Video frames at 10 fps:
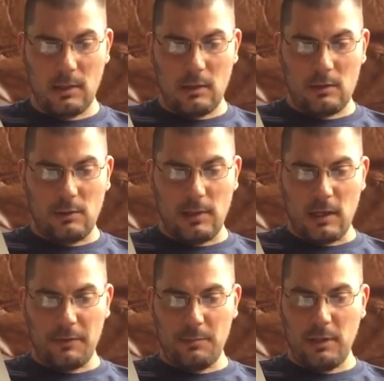So he
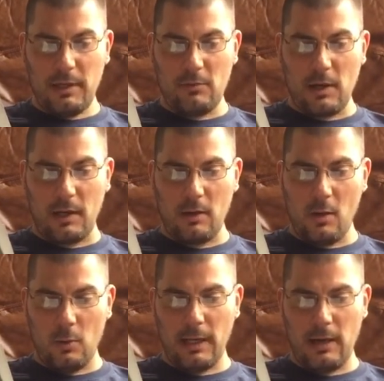left the plane running,
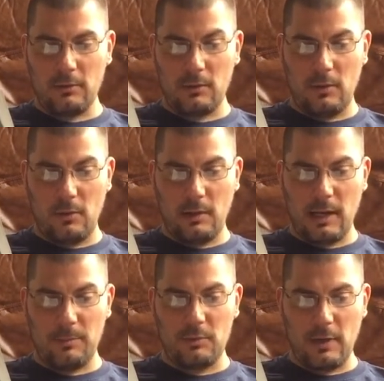holding altitude, and
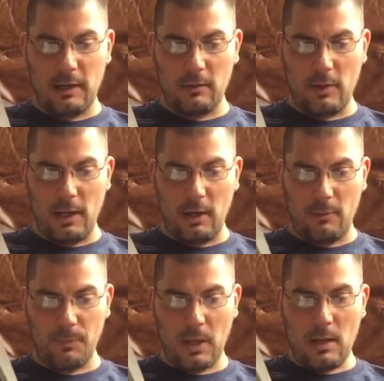kept trying the radio.
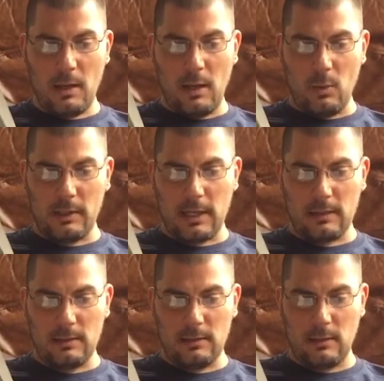He worked out a
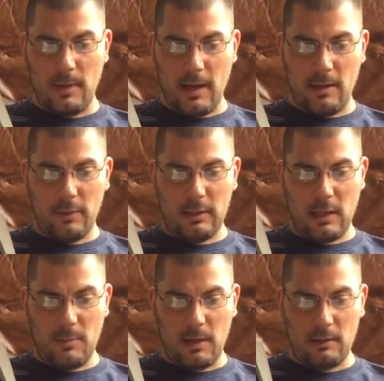system. Every 10
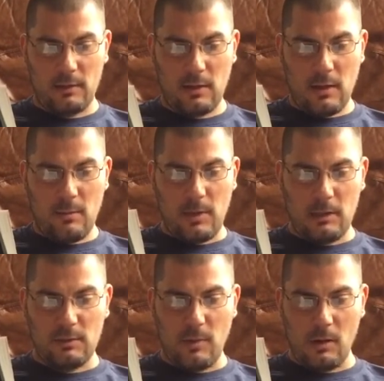minutes, by the
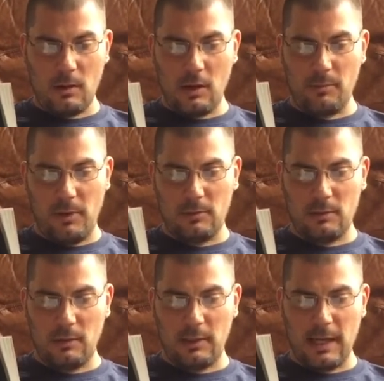small clock built
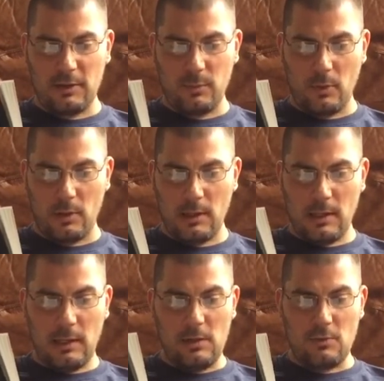into the dashboard,
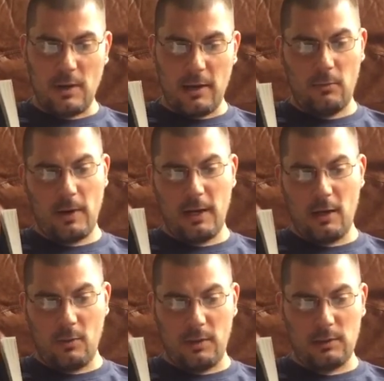he tried to
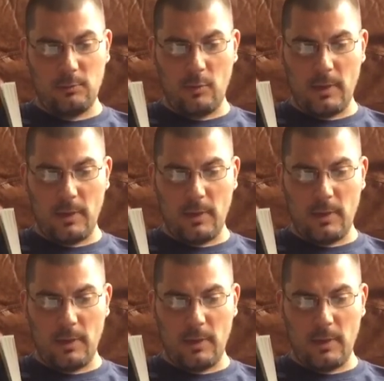radio with a simple